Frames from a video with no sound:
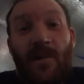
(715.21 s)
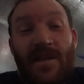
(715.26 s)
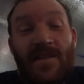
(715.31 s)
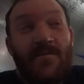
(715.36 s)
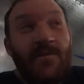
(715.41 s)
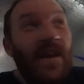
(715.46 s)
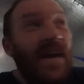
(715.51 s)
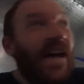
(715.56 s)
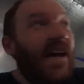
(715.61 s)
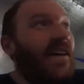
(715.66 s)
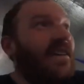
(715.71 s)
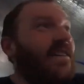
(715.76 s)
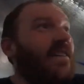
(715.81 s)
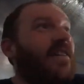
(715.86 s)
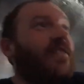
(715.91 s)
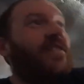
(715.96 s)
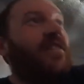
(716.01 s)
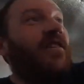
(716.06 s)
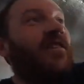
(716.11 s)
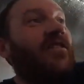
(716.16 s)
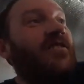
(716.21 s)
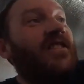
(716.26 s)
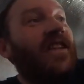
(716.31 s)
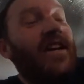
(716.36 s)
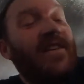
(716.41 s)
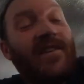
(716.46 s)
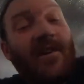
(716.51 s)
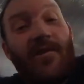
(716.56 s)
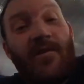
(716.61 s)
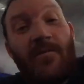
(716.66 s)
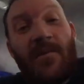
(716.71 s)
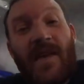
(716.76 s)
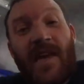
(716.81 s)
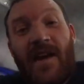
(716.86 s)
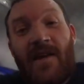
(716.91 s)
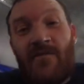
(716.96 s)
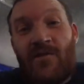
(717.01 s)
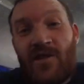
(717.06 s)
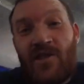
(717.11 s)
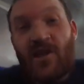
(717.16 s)
pleased with that. Like I say, I don't normally
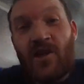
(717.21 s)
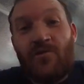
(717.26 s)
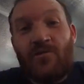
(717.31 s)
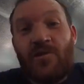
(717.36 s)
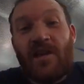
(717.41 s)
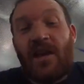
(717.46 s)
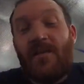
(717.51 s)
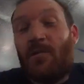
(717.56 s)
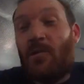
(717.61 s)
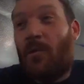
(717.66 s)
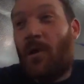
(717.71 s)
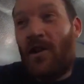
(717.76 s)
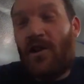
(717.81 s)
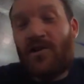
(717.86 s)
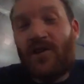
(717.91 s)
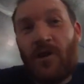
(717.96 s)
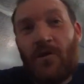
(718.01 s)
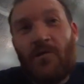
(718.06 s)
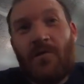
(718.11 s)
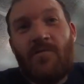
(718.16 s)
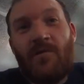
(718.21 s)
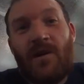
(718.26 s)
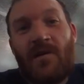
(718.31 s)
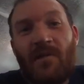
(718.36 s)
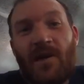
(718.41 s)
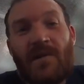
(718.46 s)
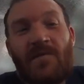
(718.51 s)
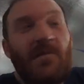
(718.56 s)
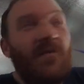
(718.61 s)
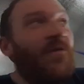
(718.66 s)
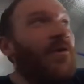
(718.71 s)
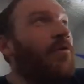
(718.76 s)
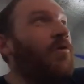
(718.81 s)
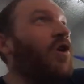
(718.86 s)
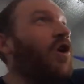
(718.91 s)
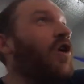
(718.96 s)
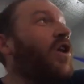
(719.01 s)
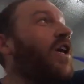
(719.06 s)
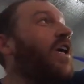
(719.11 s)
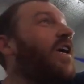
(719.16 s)
get out on a Tuesday, but when I do, it really makes me feel
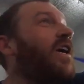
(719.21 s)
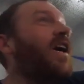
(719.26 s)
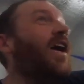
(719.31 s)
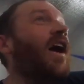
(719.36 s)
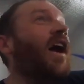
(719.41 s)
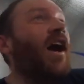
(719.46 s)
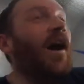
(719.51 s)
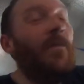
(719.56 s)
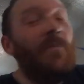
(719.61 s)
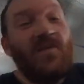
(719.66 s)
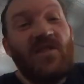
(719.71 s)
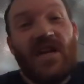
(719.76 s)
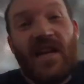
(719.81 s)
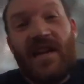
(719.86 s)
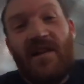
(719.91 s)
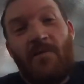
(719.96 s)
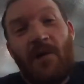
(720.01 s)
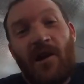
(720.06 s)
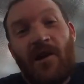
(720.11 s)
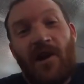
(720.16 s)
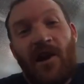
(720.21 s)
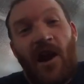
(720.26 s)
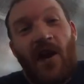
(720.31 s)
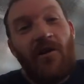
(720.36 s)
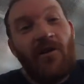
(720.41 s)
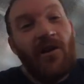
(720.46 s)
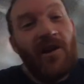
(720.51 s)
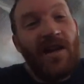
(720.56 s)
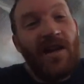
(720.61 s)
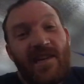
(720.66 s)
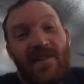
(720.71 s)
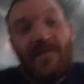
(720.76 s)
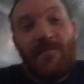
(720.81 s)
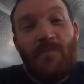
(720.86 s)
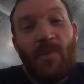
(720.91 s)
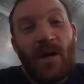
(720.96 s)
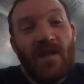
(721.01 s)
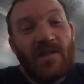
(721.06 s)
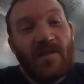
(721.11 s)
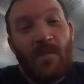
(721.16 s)
good. Particularly when I know I'm eat a
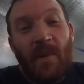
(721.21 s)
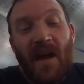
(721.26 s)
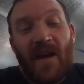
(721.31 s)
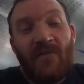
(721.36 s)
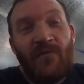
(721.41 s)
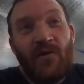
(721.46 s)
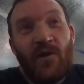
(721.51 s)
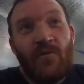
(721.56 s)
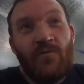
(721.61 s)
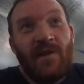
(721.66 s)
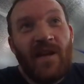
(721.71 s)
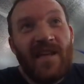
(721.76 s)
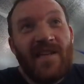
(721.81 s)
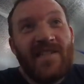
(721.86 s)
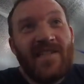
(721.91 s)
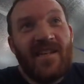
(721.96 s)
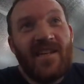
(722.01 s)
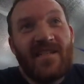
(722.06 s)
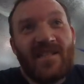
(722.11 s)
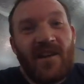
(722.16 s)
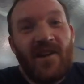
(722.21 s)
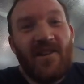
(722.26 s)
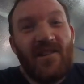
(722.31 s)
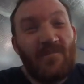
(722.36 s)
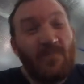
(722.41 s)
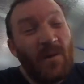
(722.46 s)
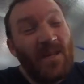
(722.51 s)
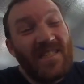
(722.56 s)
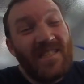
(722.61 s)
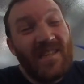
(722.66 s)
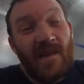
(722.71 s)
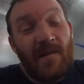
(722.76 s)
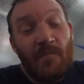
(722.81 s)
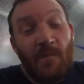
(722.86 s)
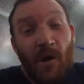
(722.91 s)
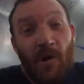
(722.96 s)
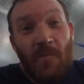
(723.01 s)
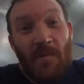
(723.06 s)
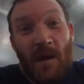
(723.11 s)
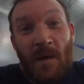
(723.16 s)
bunch of bad food later. So this week's going to
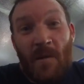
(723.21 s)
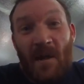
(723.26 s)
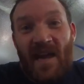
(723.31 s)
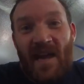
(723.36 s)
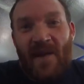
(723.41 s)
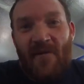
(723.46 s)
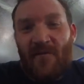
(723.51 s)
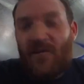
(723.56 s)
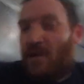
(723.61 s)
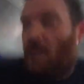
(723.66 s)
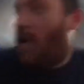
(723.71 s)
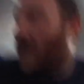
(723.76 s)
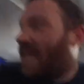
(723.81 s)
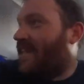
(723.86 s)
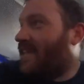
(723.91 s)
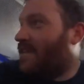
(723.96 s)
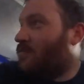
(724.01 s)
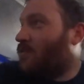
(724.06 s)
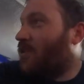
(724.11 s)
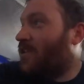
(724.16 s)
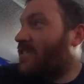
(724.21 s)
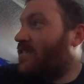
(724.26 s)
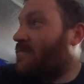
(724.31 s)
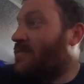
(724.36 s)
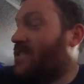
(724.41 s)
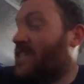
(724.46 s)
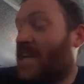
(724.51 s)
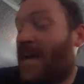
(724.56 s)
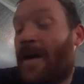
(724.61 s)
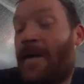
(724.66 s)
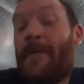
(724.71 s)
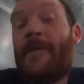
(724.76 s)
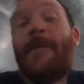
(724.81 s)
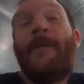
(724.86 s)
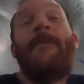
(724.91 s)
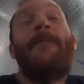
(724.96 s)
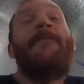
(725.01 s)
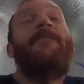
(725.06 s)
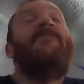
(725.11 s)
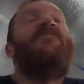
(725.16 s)
might be a bit iffy weighing-wise, but
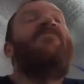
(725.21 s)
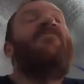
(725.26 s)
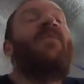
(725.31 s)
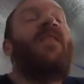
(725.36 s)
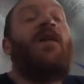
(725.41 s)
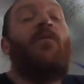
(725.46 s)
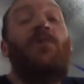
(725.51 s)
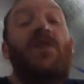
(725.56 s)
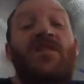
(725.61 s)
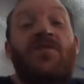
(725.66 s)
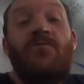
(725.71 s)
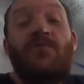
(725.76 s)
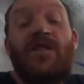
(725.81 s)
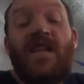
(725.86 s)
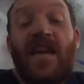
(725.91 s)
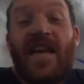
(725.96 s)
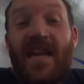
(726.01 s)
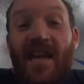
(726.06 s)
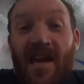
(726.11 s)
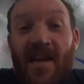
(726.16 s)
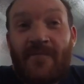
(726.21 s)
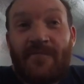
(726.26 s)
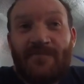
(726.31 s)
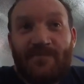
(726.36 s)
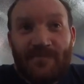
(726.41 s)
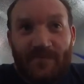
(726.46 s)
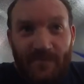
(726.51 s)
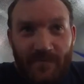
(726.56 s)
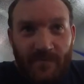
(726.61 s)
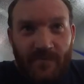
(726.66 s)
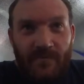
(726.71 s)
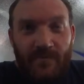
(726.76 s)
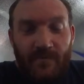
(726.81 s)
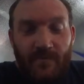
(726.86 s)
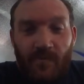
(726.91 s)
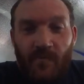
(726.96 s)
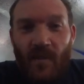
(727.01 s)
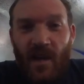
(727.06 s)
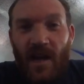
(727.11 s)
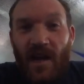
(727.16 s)
we shall see.
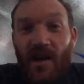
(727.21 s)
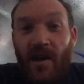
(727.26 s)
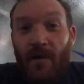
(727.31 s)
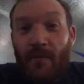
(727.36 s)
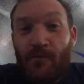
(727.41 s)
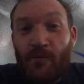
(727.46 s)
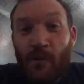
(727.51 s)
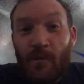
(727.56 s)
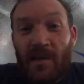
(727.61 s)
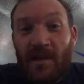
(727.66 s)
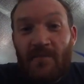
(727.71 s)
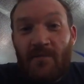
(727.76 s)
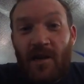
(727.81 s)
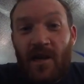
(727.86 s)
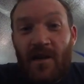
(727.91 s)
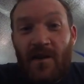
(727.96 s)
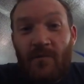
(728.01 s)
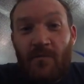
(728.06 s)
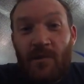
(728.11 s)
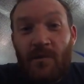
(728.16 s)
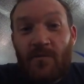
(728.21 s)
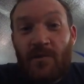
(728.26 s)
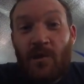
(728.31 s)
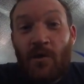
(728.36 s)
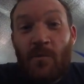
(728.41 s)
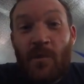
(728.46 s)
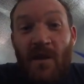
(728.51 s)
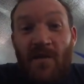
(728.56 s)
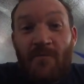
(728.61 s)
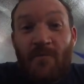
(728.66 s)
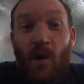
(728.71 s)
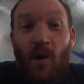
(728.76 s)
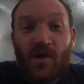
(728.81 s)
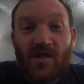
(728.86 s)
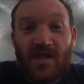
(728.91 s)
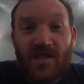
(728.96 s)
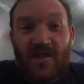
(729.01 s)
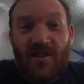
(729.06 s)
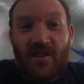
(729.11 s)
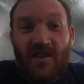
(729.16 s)
And I probably will do a bit of
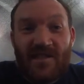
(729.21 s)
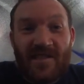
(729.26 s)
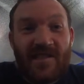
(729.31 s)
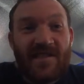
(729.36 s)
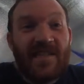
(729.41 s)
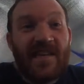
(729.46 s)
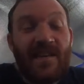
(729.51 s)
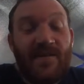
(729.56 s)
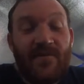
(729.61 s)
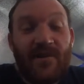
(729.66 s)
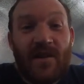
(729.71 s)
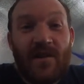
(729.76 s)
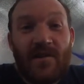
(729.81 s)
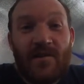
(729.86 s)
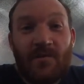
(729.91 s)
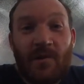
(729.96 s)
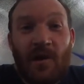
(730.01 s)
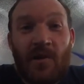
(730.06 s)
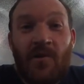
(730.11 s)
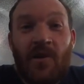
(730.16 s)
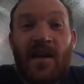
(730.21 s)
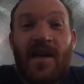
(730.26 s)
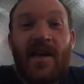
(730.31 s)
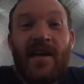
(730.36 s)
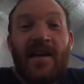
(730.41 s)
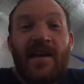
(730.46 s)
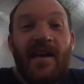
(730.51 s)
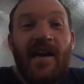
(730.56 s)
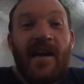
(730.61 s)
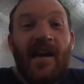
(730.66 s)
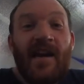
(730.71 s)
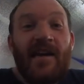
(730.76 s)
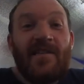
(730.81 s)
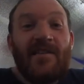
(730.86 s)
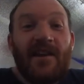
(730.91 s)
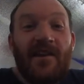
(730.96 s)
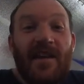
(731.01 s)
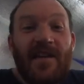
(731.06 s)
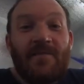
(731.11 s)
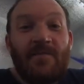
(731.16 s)
box exercise this evening as well.
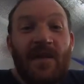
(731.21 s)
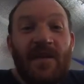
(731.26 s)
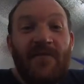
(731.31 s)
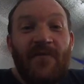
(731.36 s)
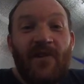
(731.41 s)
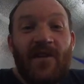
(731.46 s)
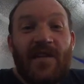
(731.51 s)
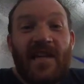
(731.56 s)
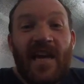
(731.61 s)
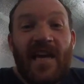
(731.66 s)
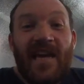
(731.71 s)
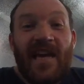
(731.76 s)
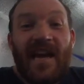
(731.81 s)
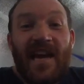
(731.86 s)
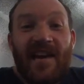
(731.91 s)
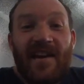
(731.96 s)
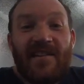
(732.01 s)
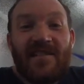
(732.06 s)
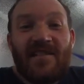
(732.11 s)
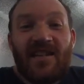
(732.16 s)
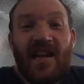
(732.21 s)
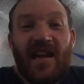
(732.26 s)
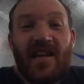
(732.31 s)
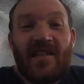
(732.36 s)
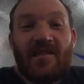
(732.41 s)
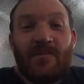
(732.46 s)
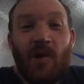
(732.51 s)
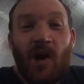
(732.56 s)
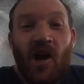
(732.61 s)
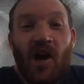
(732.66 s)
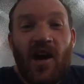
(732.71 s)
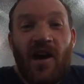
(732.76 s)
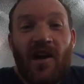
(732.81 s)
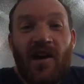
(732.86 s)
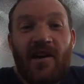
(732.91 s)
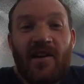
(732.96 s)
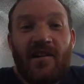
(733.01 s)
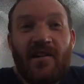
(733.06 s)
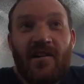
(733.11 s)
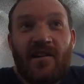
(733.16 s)
So that's me for the day. See you tomorrow.
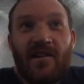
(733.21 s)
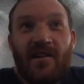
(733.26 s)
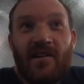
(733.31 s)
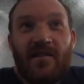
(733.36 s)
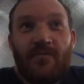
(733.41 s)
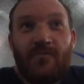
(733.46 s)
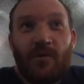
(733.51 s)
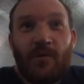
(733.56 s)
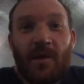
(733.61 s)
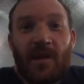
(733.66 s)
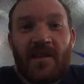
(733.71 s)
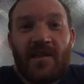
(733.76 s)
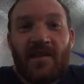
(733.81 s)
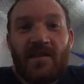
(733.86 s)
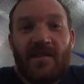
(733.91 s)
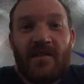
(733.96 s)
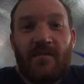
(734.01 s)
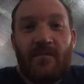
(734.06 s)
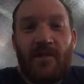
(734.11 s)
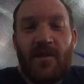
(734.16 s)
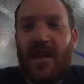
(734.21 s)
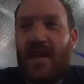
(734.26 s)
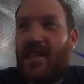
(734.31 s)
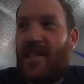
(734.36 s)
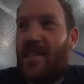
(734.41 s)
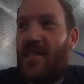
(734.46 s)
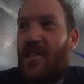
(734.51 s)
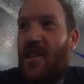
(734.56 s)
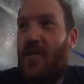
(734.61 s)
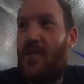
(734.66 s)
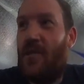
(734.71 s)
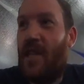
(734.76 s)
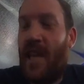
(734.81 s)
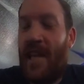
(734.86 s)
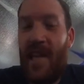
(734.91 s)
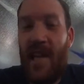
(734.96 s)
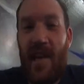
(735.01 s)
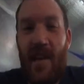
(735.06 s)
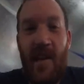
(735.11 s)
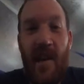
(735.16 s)
Probably. What day is it?
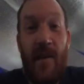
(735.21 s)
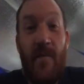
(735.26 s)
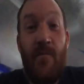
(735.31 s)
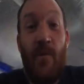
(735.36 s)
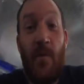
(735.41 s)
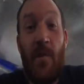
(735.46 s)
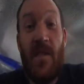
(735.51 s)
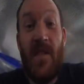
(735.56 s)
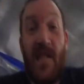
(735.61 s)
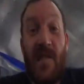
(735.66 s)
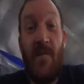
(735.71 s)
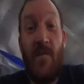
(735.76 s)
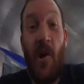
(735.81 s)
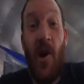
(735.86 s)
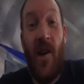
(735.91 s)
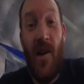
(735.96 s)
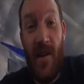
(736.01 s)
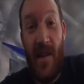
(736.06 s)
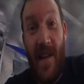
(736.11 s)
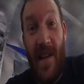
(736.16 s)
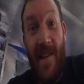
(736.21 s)
Tuesday, yeah. Okay, probably see you tomorrow.